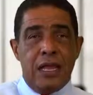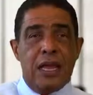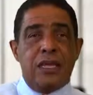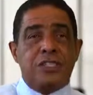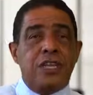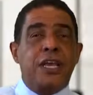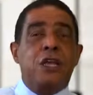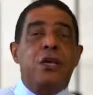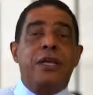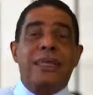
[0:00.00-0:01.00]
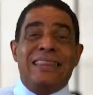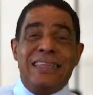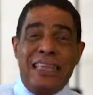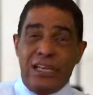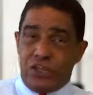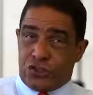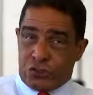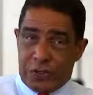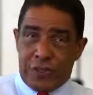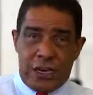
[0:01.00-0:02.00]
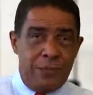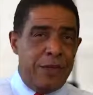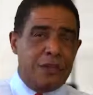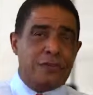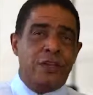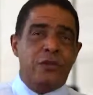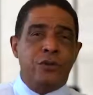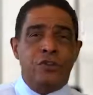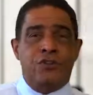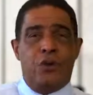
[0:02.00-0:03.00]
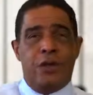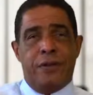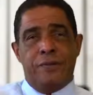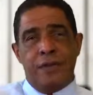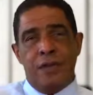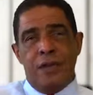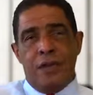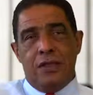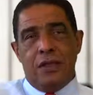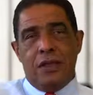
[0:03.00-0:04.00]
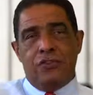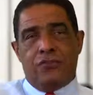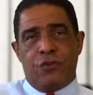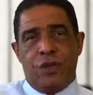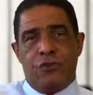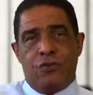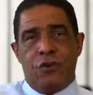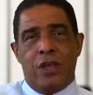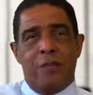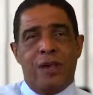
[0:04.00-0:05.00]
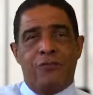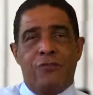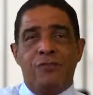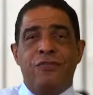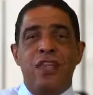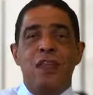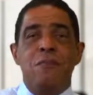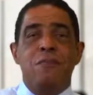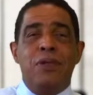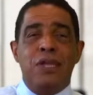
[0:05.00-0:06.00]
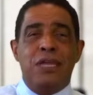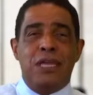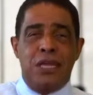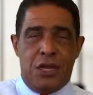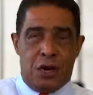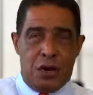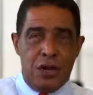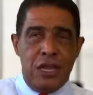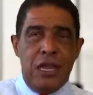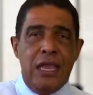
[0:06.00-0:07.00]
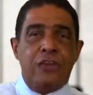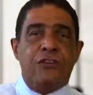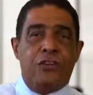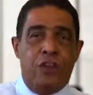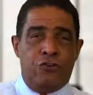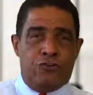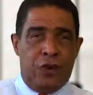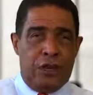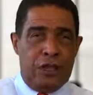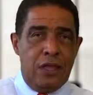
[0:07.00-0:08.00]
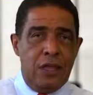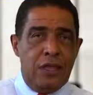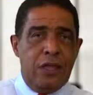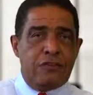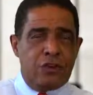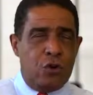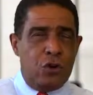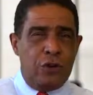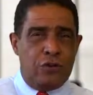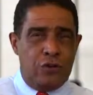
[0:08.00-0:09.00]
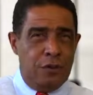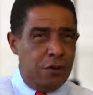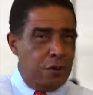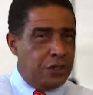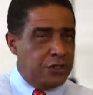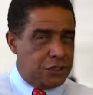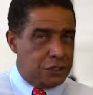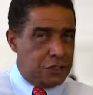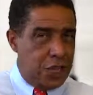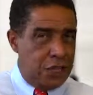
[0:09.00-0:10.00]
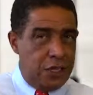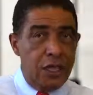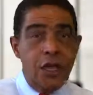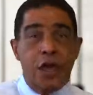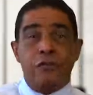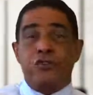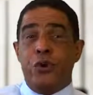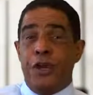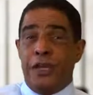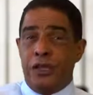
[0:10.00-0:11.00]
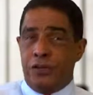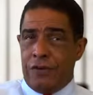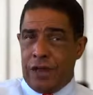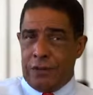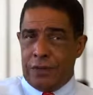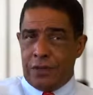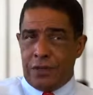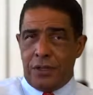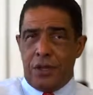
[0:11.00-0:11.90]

Now let's take a look at the industry that I'm asking you to join. The industry is doing about $15 billion a year in sales training. That's according to the American Society of Training and Development.